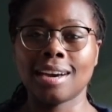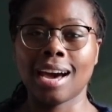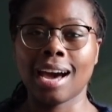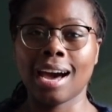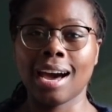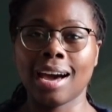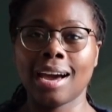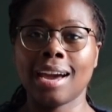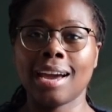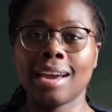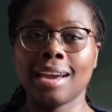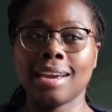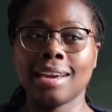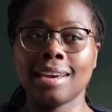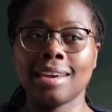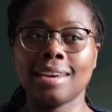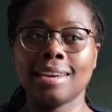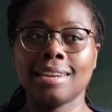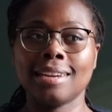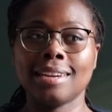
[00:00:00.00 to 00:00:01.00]

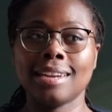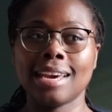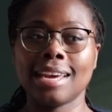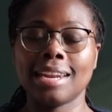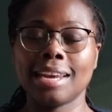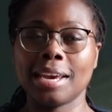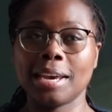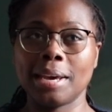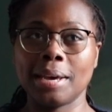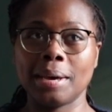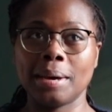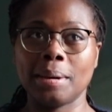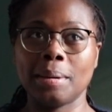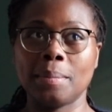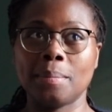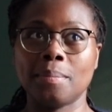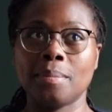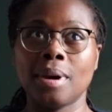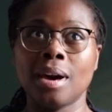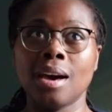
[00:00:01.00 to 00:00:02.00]
I knit
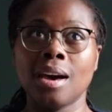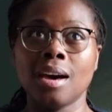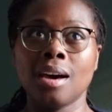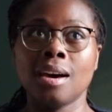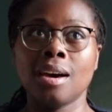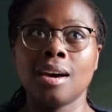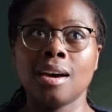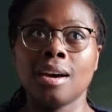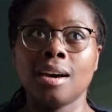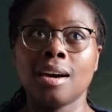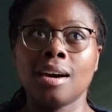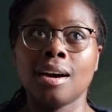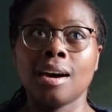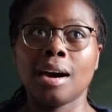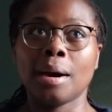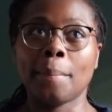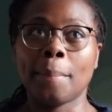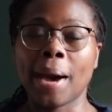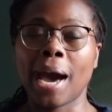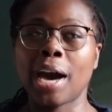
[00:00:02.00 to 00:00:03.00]
him
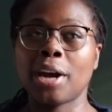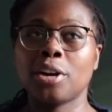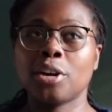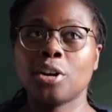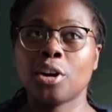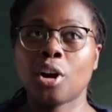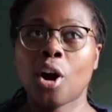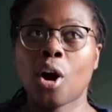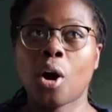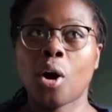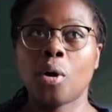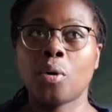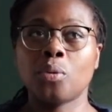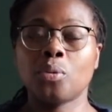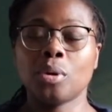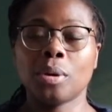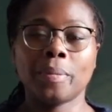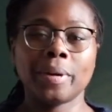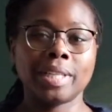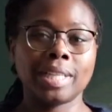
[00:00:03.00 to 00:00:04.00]
a pattern called
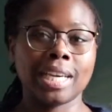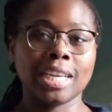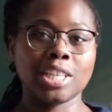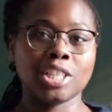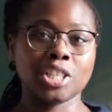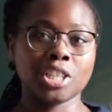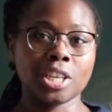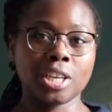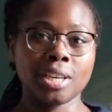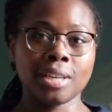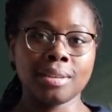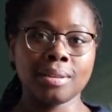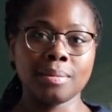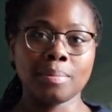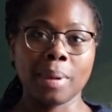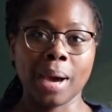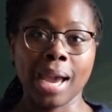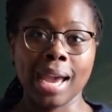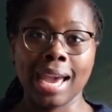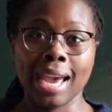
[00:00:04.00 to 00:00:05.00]
Ribelation
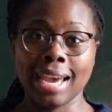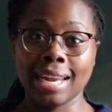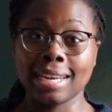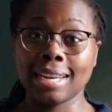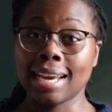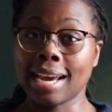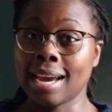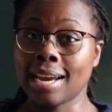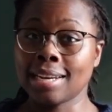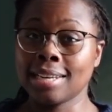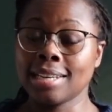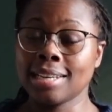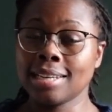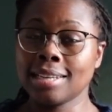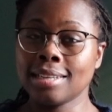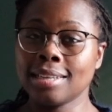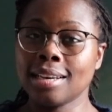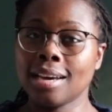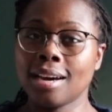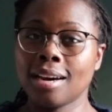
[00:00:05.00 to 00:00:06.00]
by Anne
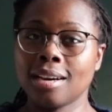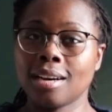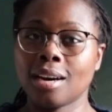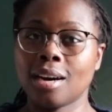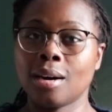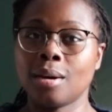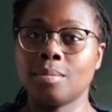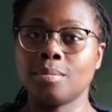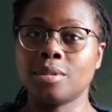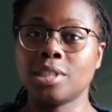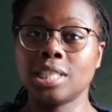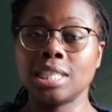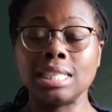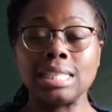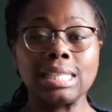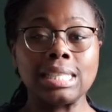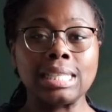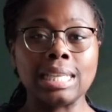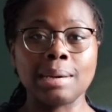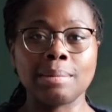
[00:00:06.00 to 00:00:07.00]
Gagnon. She's
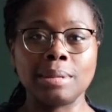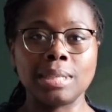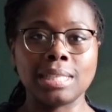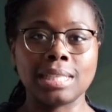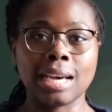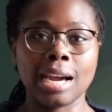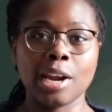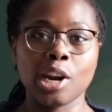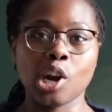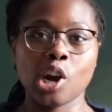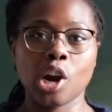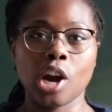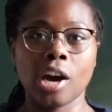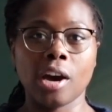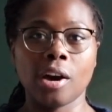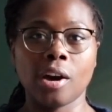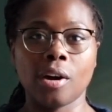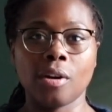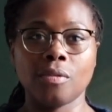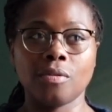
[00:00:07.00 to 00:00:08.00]
the same designer
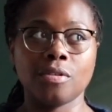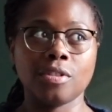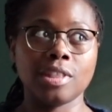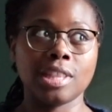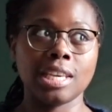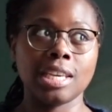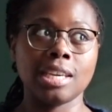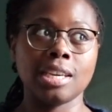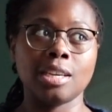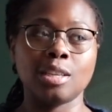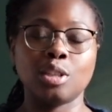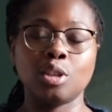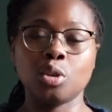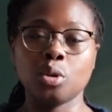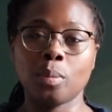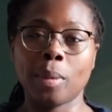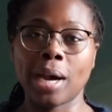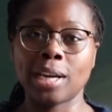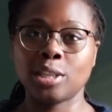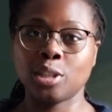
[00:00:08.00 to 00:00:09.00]
of the
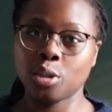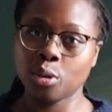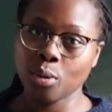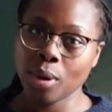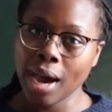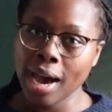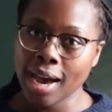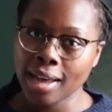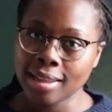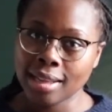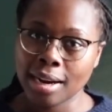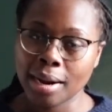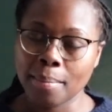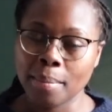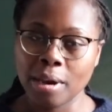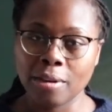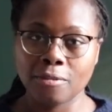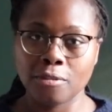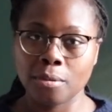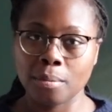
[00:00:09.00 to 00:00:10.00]
2x2 hat that I
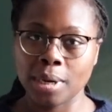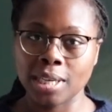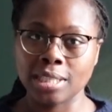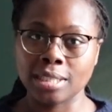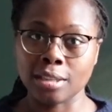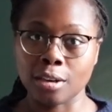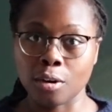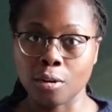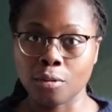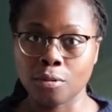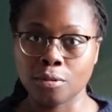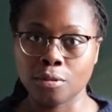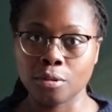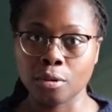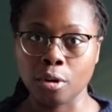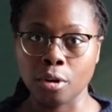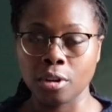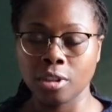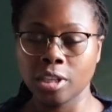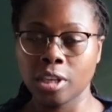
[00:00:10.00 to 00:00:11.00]
made for myself
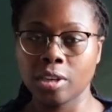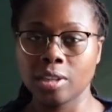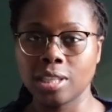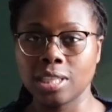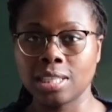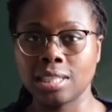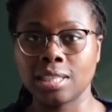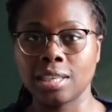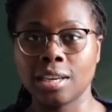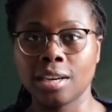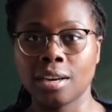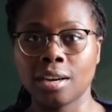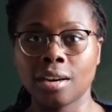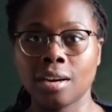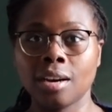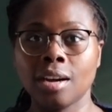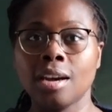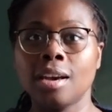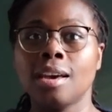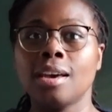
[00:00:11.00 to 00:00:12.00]
earlier this
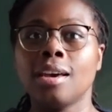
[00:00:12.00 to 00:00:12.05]
year.